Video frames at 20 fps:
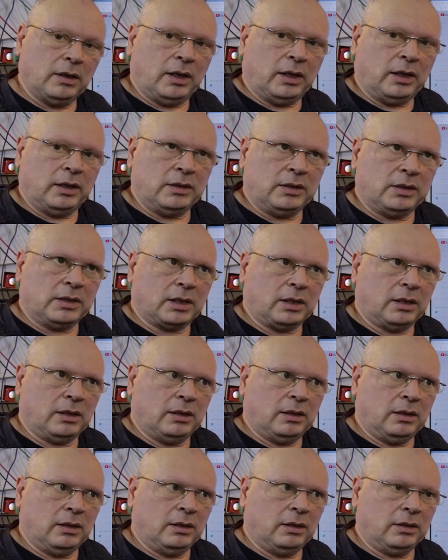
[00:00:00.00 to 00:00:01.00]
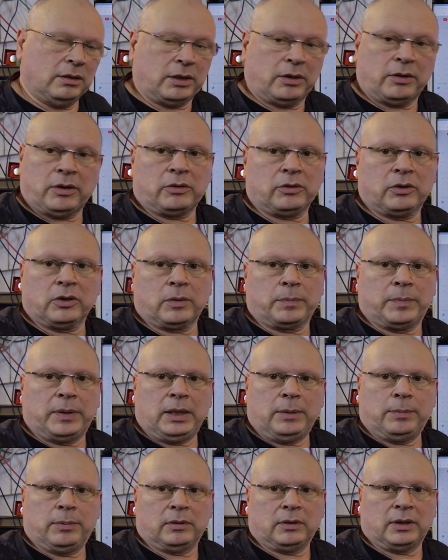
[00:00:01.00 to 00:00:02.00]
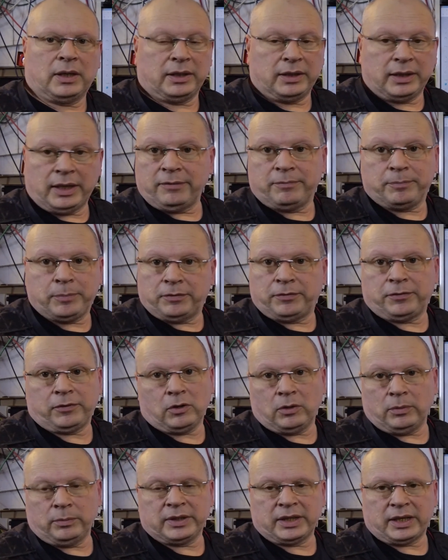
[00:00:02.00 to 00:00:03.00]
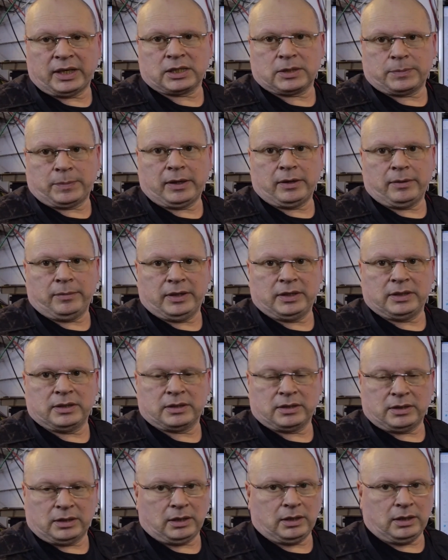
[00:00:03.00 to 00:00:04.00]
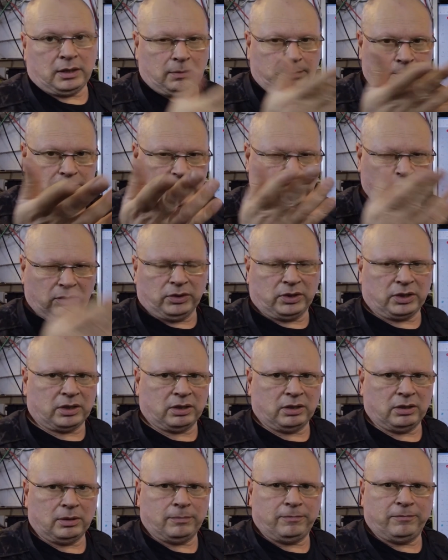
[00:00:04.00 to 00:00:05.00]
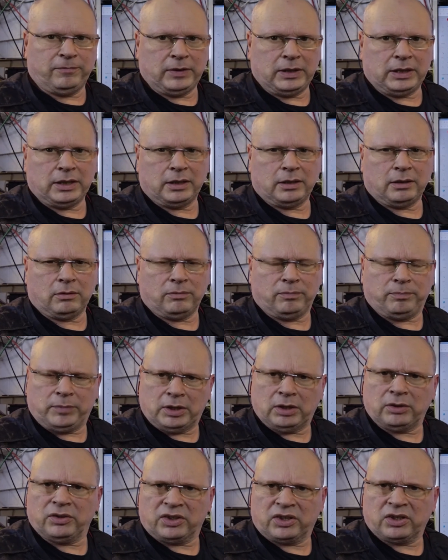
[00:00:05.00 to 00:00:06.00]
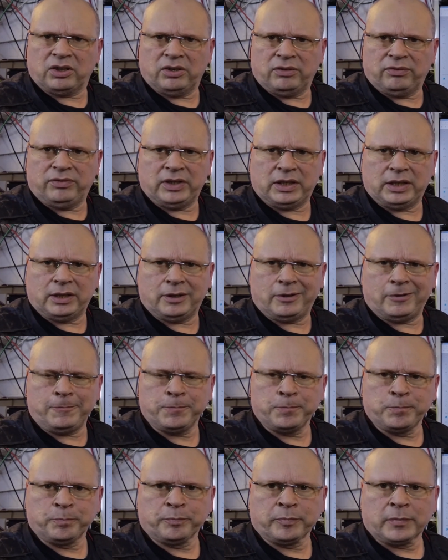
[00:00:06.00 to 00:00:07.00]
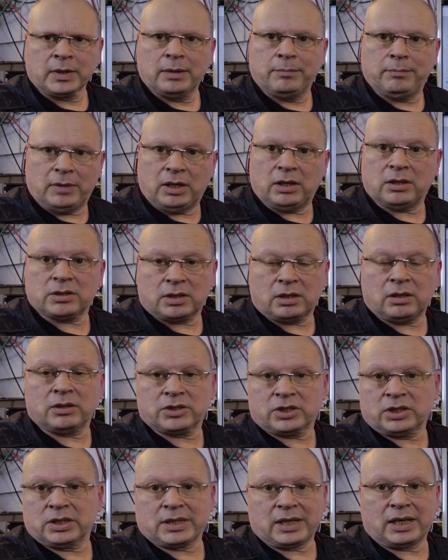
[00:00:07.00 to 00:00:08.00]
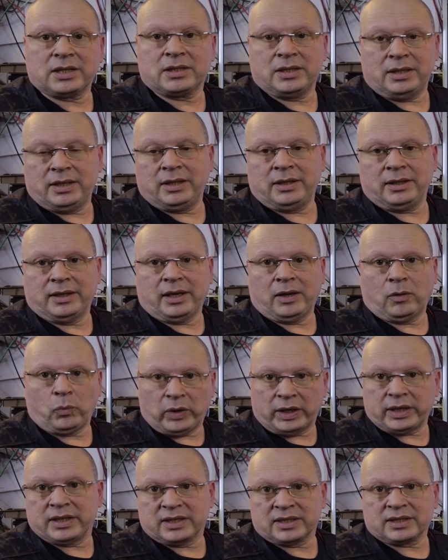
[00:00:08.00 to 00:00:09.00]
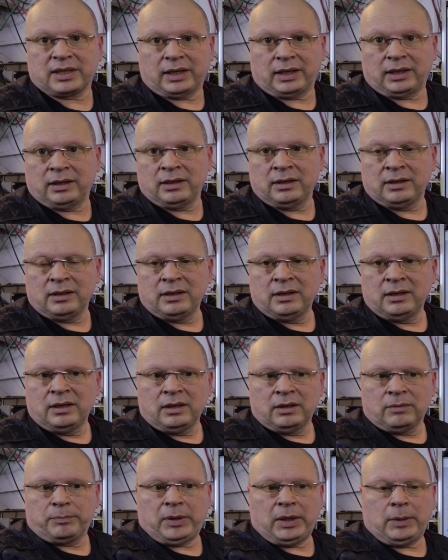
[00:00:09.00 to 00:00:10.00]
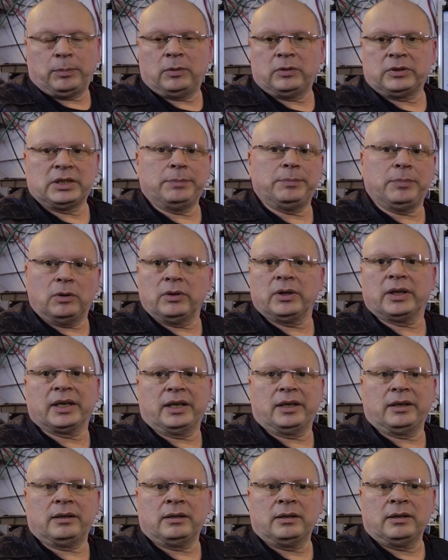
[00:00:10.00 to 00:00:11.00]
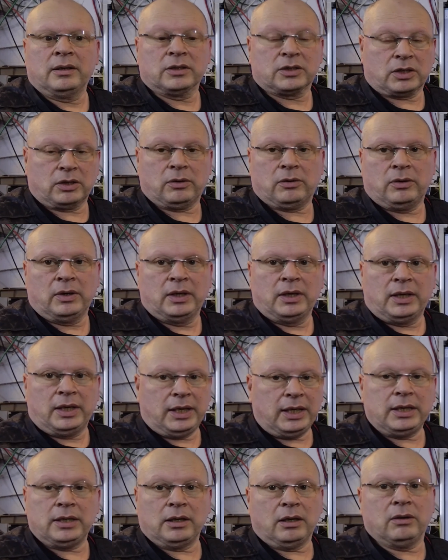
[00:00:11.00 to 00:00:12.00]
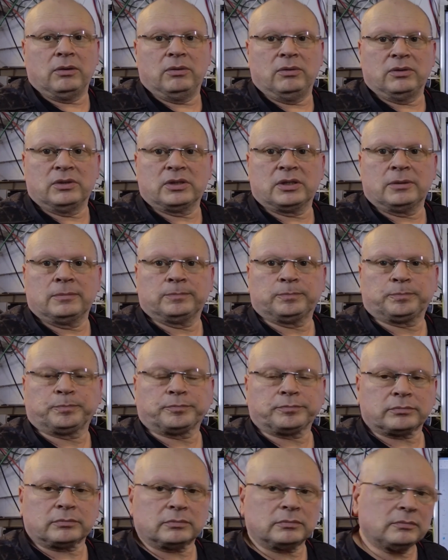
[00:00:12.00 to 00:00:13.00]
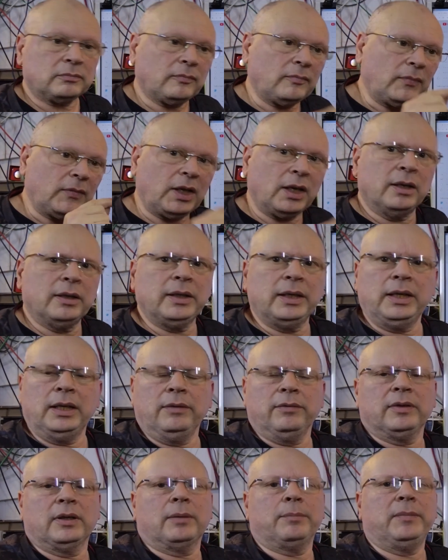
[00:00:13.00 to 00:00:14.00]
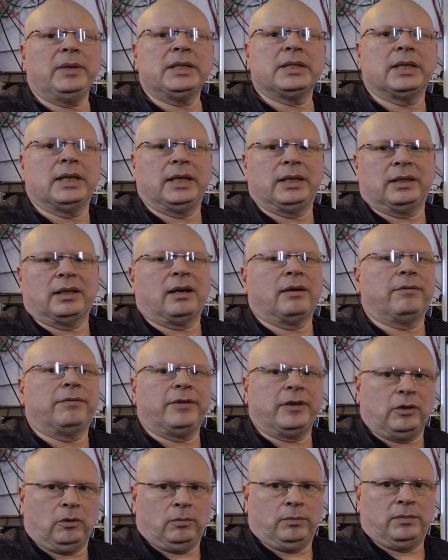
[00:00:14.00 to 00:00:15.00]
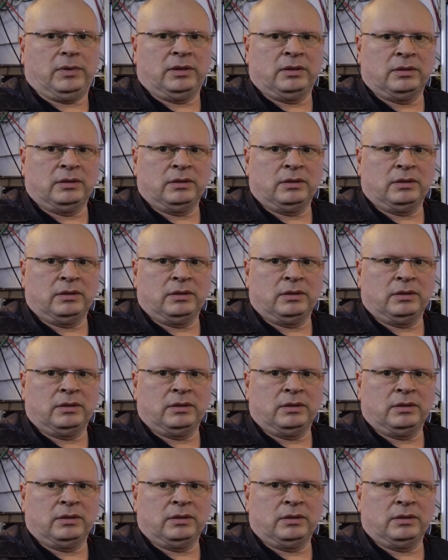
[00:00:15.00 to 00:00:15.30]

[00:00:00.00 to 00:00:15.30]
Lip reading: and there are other people, and they performed the experiments. The Beyond the Curve video. Mark Sargent's actually in there witnessing people debunking, so he knows, and they even admit it in that film.